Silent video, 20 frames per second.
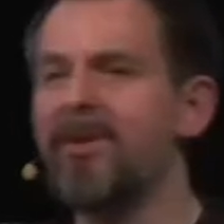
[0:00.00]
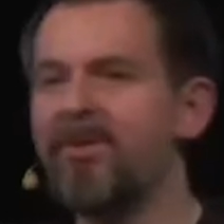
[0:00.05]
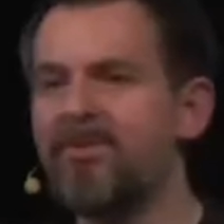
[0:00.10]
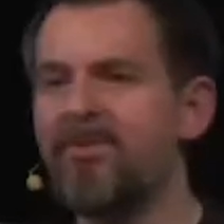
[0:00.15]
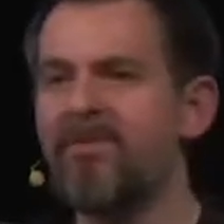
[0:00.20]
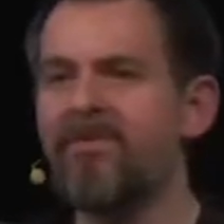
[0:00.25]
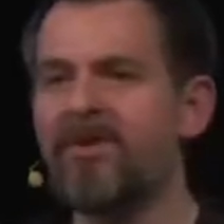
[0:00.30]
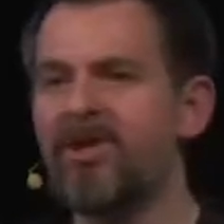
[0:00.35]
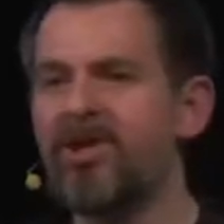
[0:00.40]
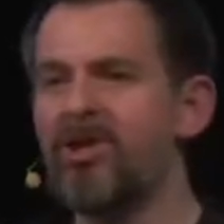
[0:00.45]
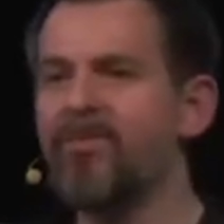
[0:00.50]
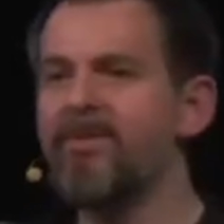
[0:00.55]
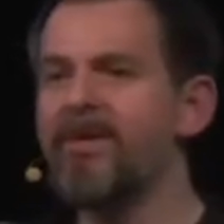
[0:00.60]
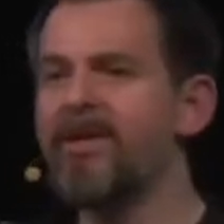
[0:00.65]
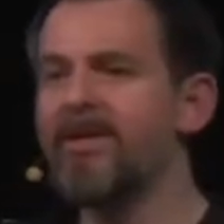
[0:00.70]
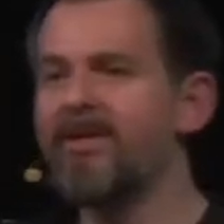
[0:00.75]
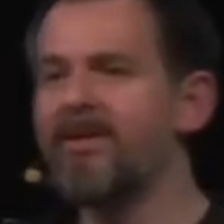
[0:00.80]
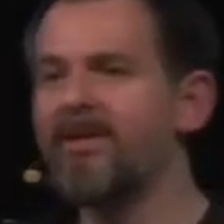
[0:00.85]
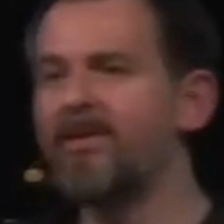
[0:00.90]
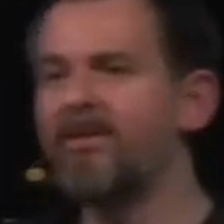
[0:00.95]
And the
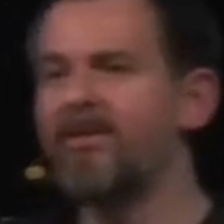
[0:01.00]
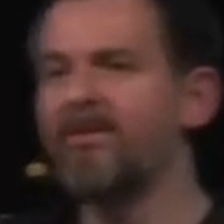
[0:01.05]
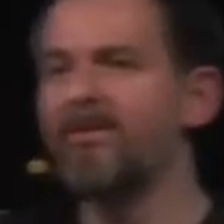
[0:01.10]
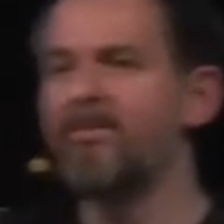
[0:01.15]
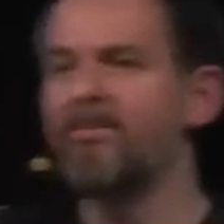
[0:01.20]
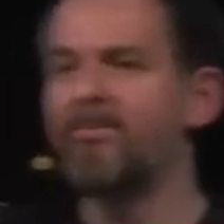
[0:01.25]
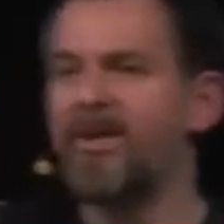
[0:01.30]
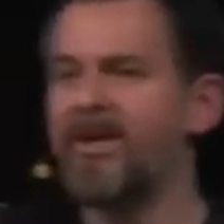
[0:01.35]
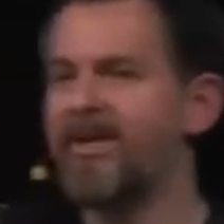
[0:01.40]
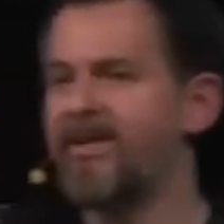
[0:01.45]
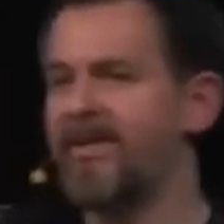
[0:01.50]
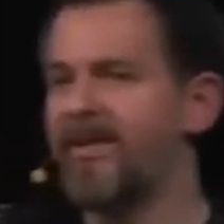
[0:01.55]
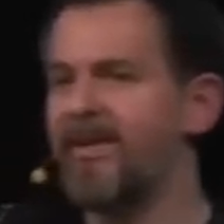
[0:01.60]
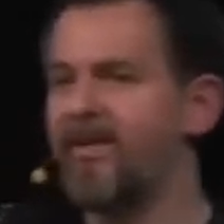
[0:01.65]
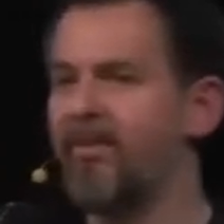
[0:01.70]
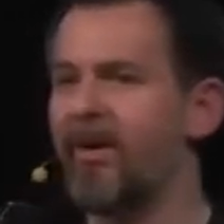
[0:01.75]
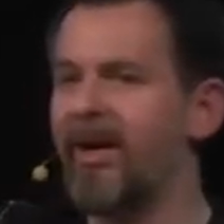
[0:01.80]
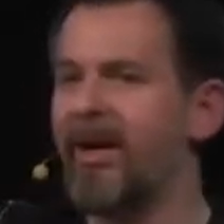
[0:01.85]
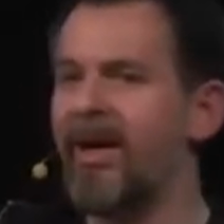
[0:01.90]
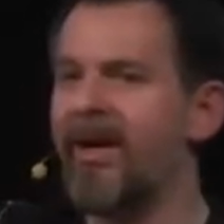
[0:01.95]
camera does it, and then you
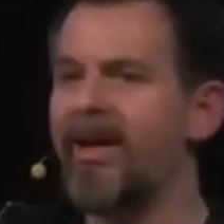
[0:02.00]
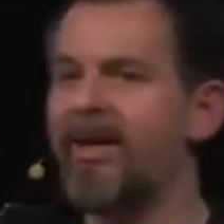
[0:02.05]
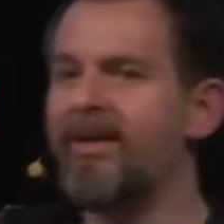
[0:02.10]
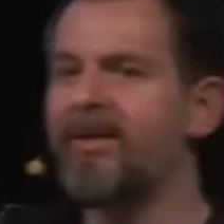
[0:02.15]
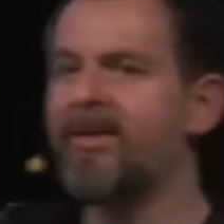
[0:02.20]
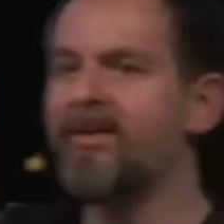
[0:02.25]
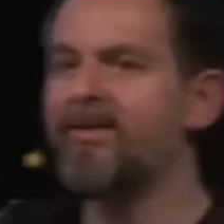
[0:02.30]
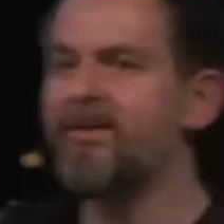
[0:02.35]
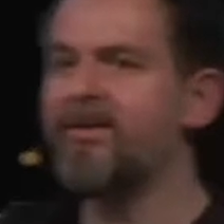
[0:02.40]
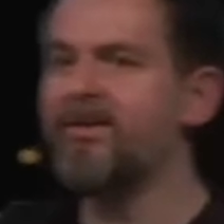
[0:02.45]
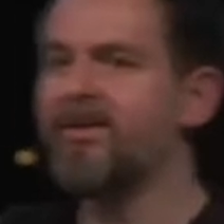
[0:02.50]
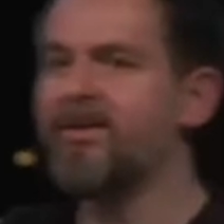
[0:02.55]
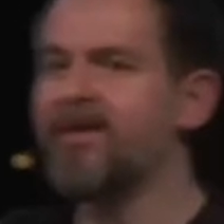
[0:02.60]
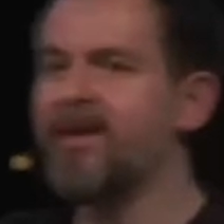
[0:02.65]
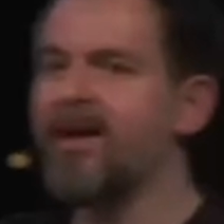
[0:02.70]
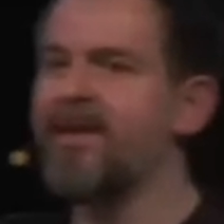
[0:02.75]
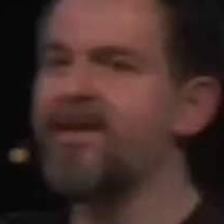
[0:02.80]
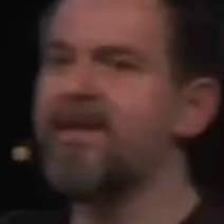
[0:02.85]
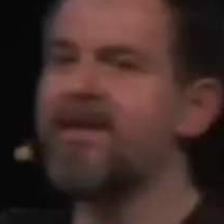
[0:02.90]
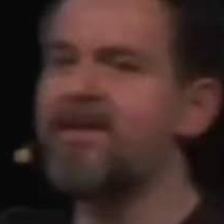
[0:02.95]
only see smeared out
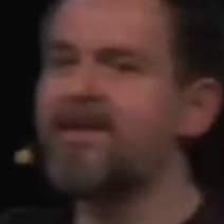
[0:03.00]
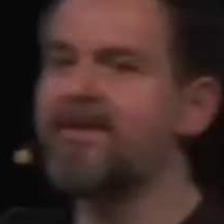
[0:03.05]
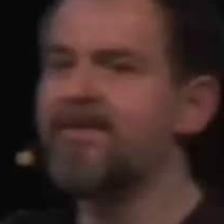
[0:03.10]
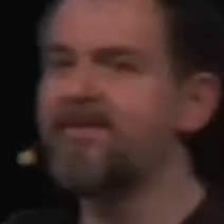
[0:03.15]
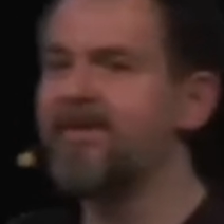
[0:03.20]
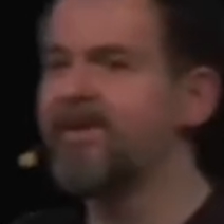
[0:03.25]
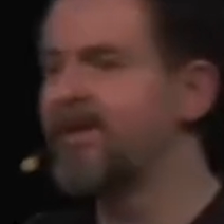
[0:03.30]
pixels,